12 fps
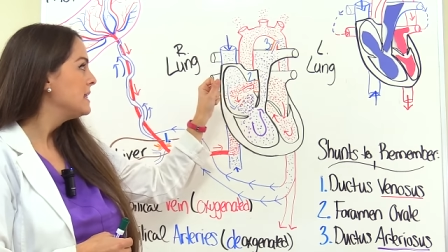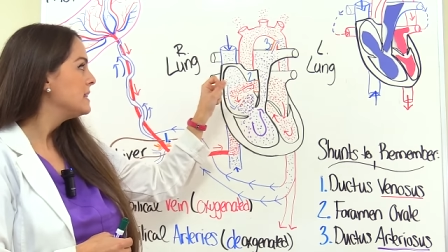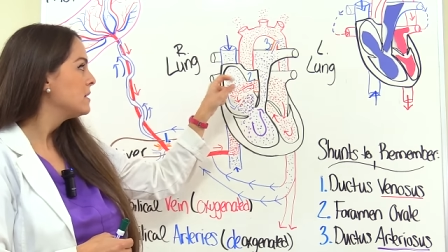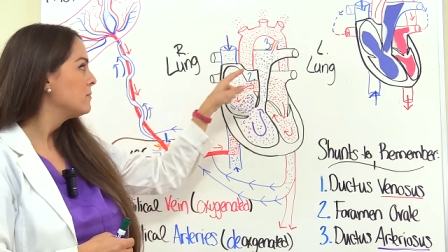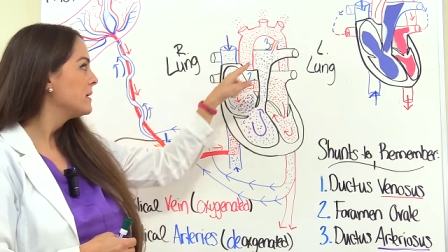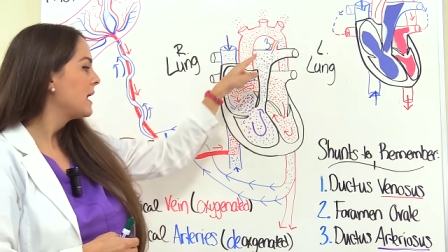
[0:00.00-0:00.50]

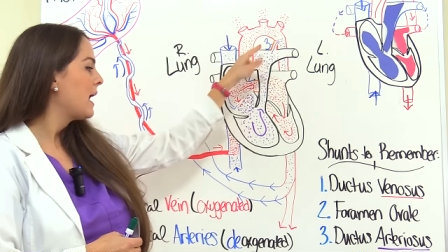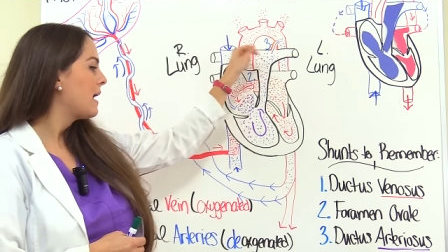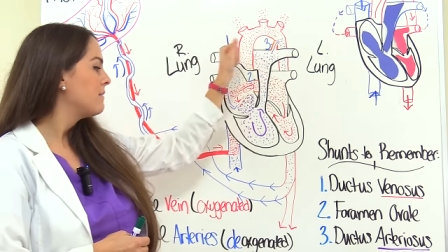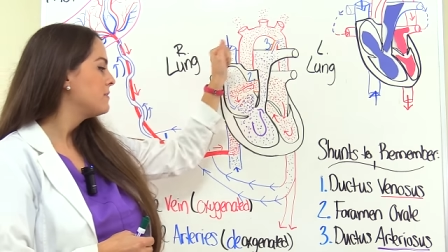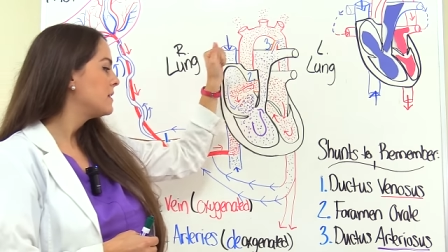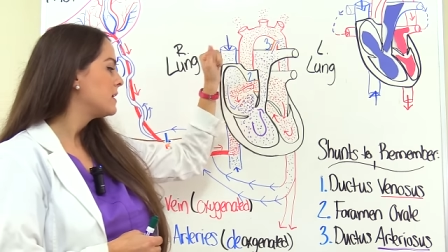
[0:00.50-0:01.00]
Then we
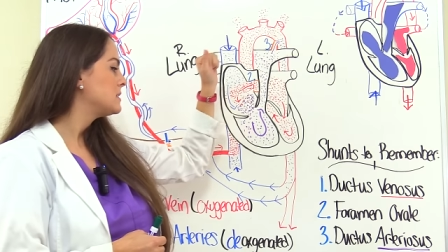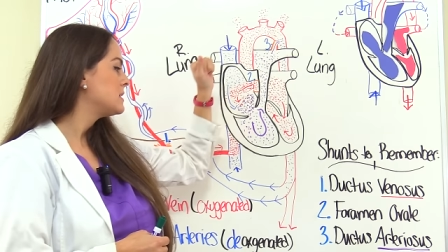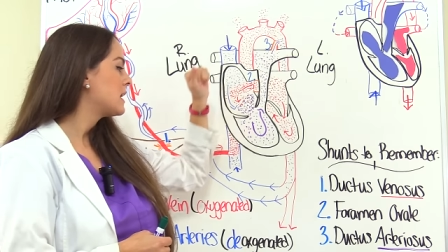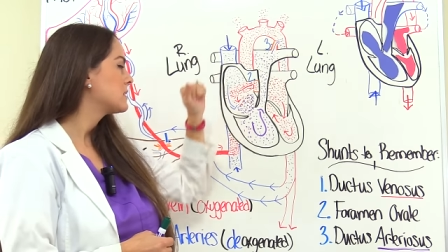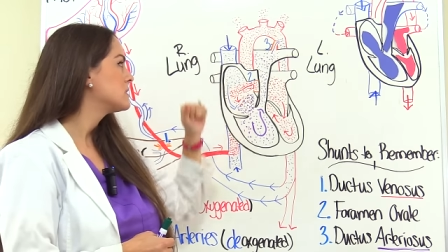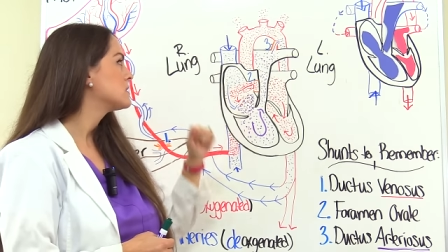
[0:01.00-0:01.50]
have the
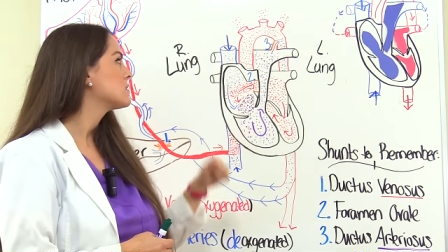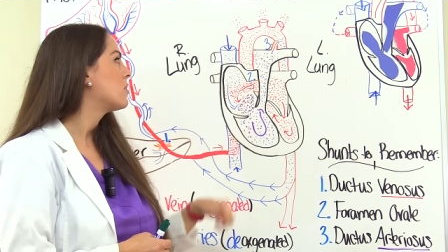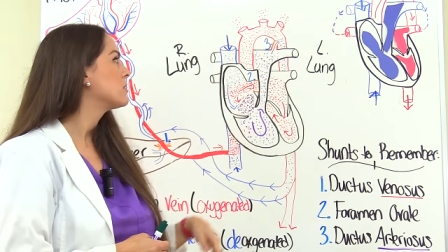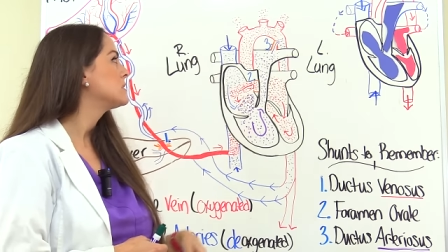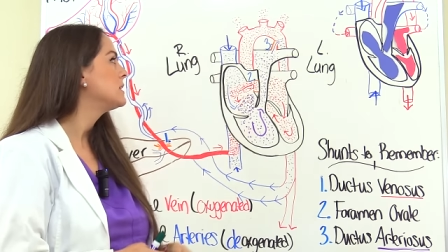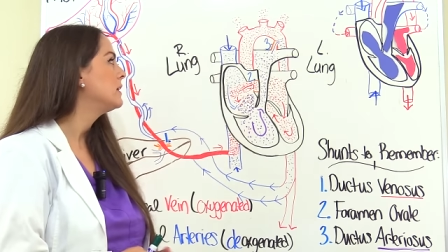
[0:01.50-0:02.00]
ductus
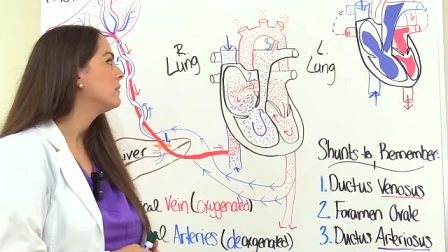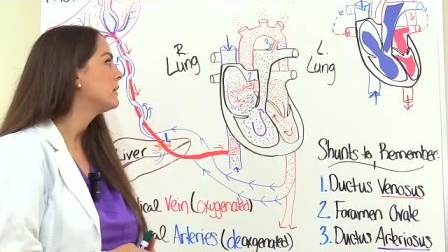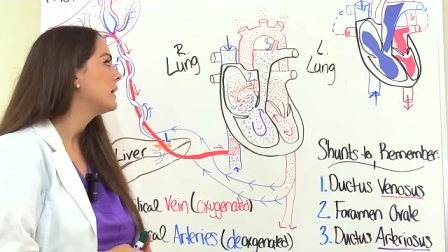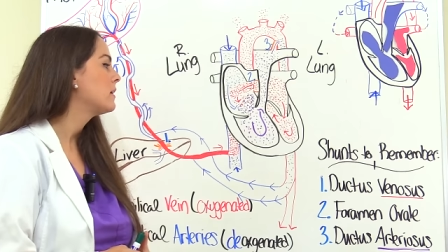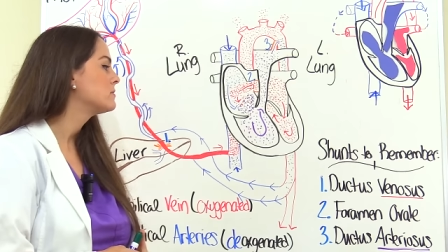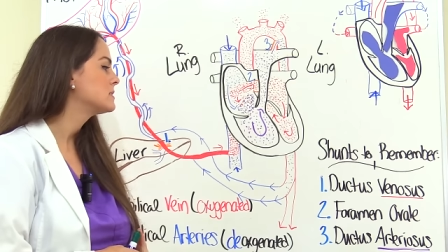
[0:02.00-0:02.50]

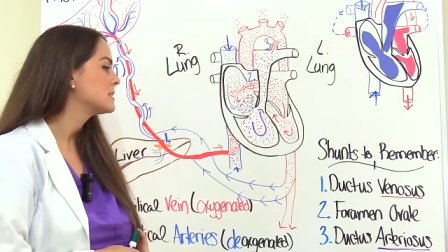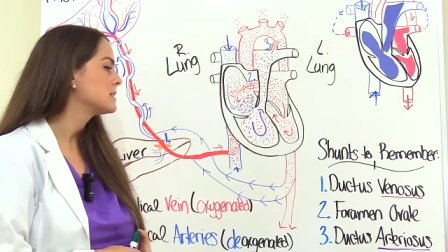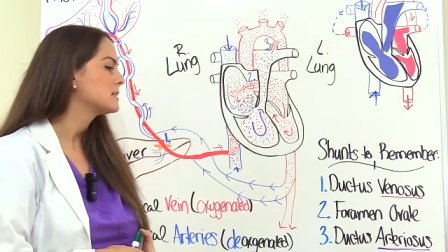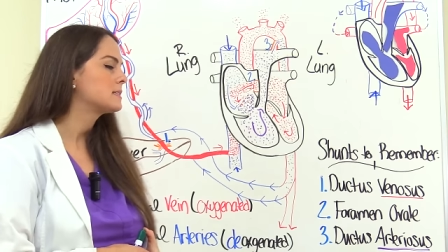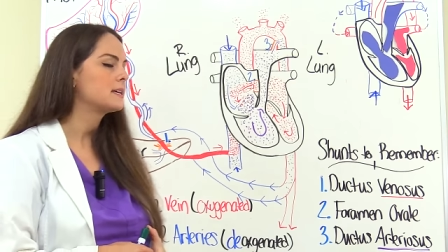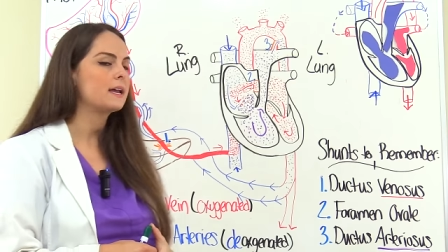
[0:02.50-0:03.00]

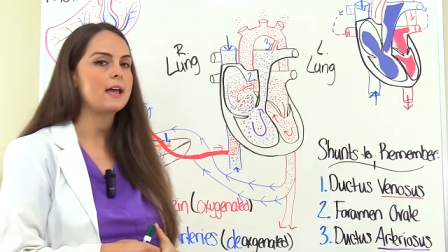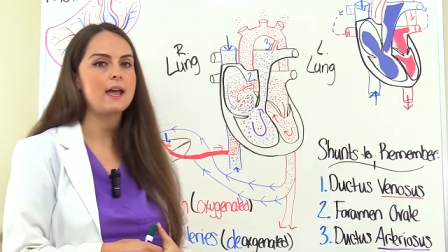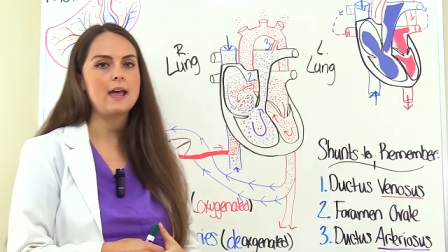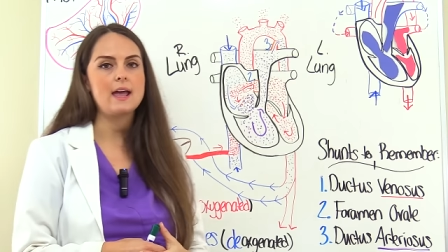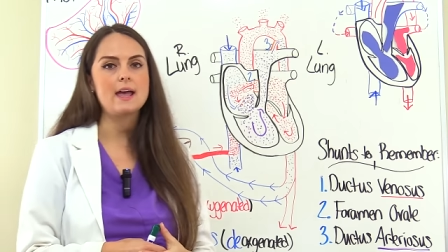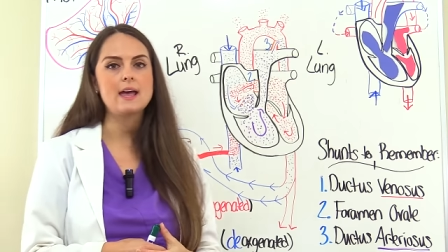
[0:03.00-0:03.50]
arteriosus,
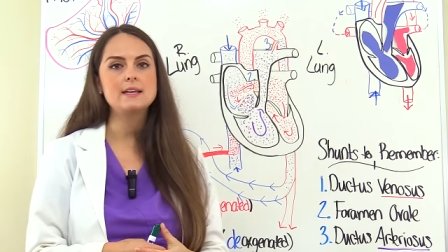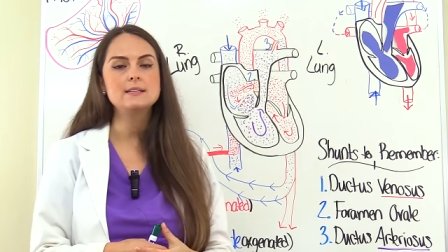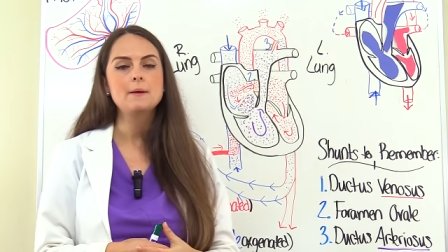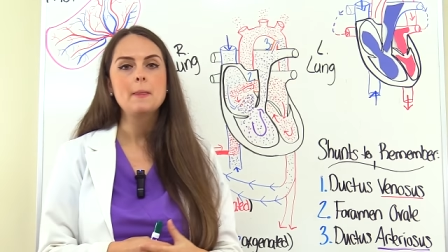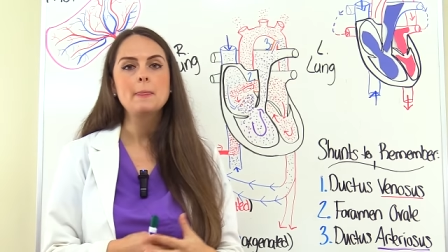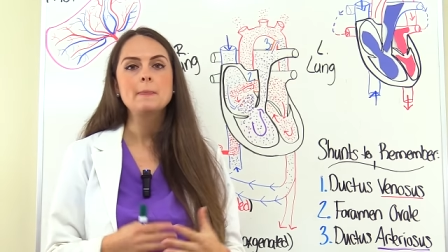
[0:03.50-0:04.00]
and